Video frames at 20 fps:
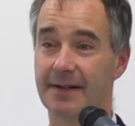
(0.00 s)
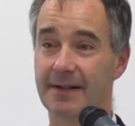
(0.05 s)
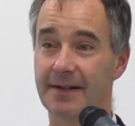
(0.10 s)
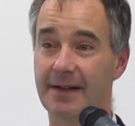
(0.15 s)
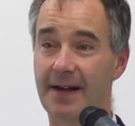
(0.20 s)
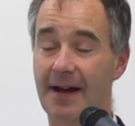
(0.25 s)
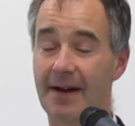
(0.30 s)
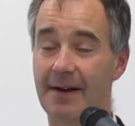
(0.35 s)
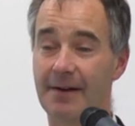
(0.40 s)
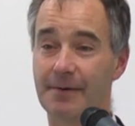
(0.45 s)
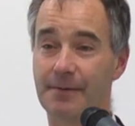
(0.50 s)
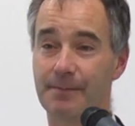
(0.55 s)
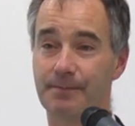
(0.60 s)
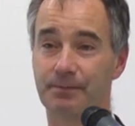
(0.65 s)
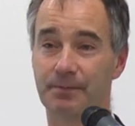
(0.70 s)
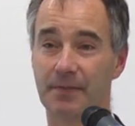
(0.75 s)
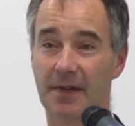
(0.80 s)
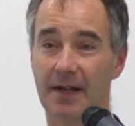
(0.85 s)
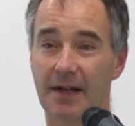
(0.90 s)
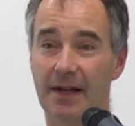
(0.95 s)
Now,
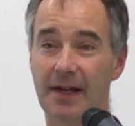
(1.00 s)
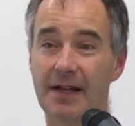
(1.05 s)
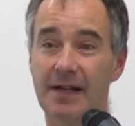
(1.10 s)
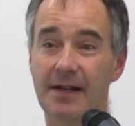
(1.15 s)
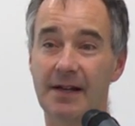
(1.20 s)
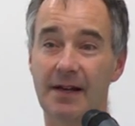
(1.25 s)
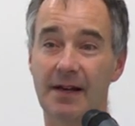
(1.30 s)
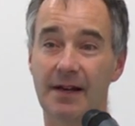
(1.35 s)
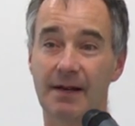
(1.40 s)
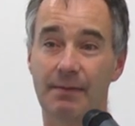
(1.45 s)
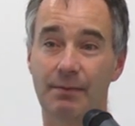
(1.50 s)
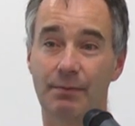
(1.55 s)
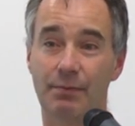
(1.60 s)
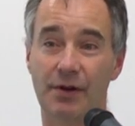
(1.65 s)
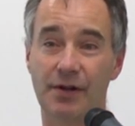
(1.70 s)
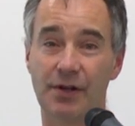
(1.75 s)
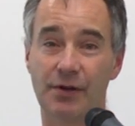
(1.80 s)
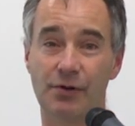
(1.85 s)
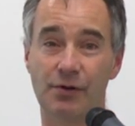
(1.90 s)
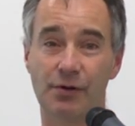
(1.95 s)
in a
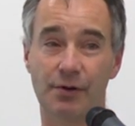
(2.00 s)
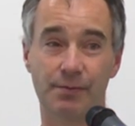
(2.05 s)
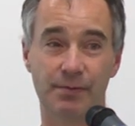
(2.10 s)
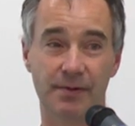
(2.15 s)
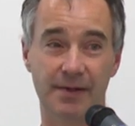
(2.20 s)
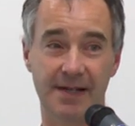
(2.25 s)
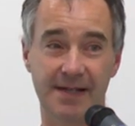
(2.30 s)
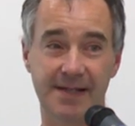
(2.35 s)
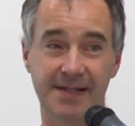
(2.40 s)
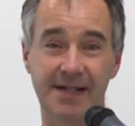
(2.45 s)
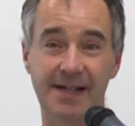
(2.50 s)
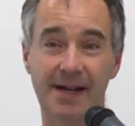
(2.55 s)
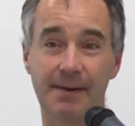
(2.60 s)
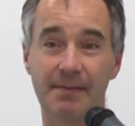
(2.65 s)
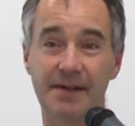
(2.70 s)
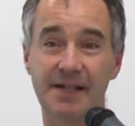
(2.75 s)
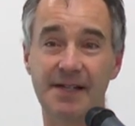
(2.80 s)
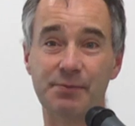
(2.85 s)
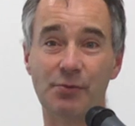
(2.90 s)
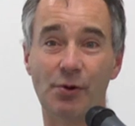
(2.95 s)
body corporate
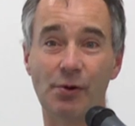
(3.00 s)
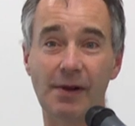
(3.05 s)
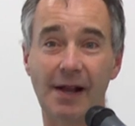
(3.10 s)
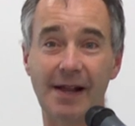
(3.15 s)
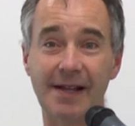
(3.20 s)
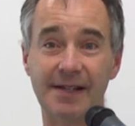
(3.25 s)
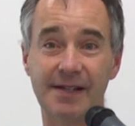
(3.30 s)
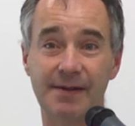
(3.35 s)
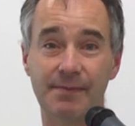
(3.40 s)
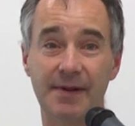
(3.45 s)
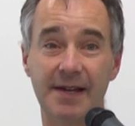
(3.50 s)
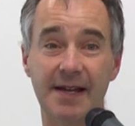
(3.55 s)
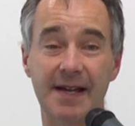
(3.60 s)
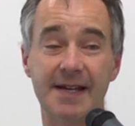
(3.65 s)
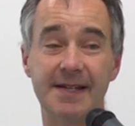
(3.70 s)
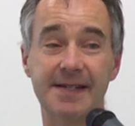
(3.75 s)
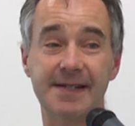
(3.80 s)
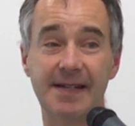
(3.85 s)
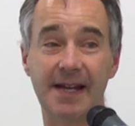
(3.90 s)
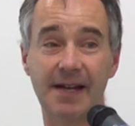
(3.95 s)
setup, it's more likely to be
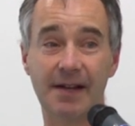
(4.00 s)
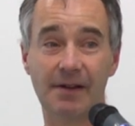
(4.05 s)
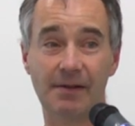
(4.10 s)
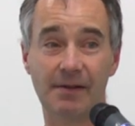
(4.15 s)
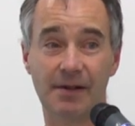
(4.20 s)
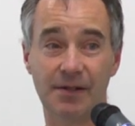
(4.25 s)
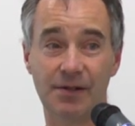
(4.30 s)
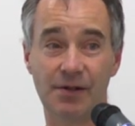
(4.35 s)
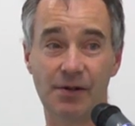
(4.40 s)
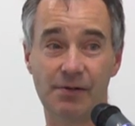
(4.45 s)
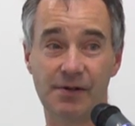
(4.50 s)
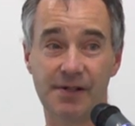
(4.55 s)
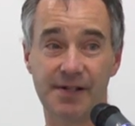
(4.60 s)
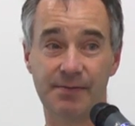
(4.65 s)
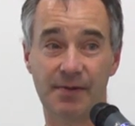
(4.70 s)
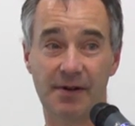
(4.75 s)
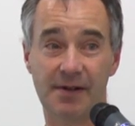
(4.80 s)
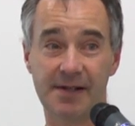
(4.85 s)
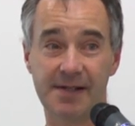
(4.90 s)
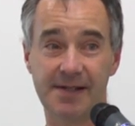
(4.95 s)
a single insurance
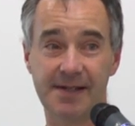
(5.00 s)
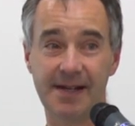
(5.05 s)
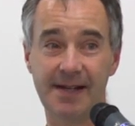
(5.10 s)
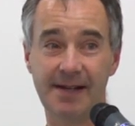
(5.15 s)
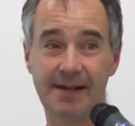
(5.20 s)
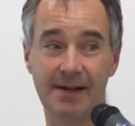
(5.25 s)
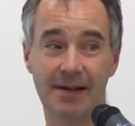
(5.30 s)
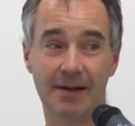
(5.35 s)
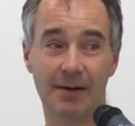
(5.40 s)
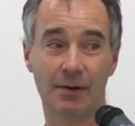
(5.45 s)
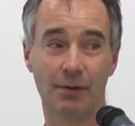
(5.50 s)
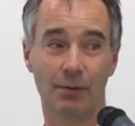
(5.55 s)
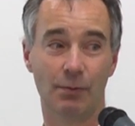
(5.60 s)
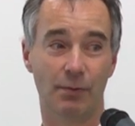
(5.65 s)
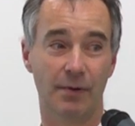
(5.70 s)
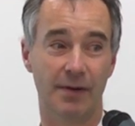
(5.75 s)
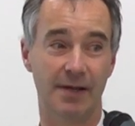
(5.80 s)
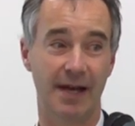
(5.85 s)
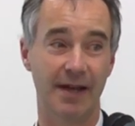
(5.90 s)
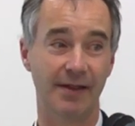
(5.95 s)
policy,
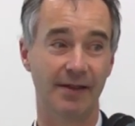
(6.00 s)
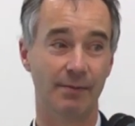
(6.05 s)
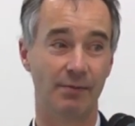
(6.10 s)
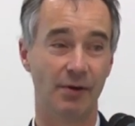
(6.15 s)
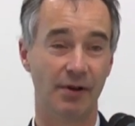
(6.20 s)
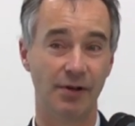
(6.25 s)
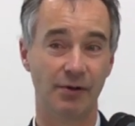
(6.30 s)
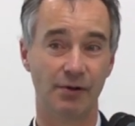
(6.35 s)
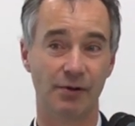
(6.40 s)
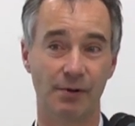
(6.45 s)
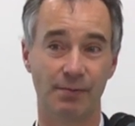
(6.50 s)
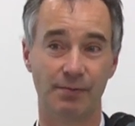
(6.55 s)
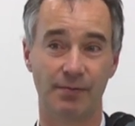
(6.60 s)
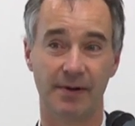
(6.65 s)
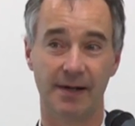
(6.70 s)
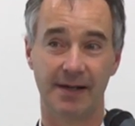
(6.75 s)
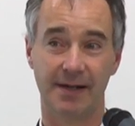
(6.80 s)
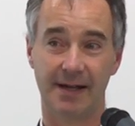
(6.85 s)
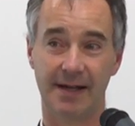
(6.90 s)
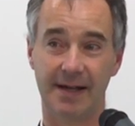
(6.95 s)
and the body
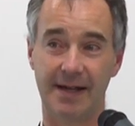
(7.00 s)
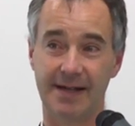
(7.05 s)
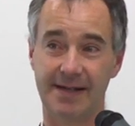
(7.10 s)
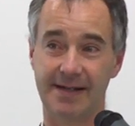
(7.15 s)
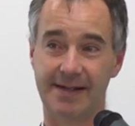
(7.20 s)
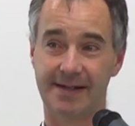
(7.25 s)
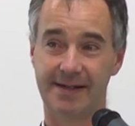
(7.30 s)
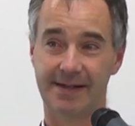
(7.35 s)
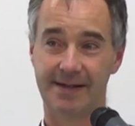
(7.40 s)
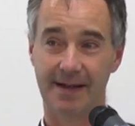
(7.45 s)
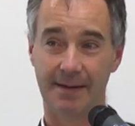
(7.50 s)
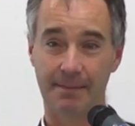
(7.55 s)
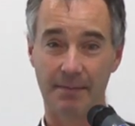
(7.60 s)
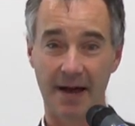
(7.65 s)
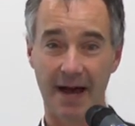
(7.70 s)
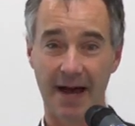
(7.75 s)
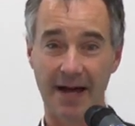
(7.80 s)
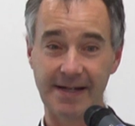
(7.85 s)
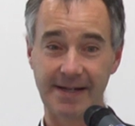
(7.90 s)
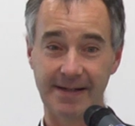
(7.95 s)
corporate is the
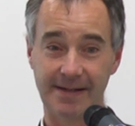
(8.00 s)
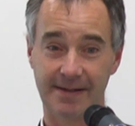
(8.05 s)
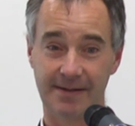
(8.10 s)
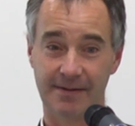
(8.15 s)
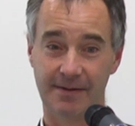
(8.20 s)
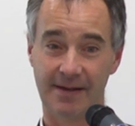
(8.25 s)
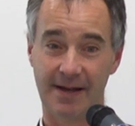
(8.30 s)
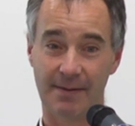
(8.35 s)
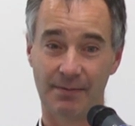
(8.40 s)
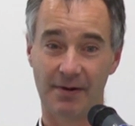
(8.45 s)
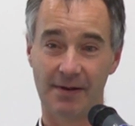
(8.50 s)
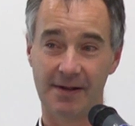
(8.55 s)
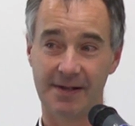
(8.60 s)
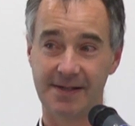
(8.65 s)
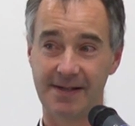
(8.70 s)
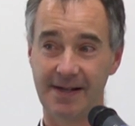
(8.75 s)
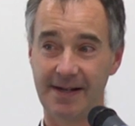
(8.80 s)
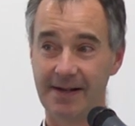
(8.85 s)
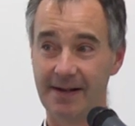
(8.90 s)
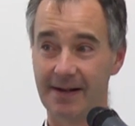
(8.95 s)
party to that
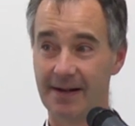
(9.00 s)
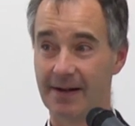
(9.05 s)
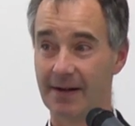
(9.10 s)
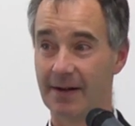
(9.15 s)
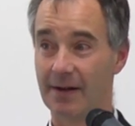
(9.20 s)
policy,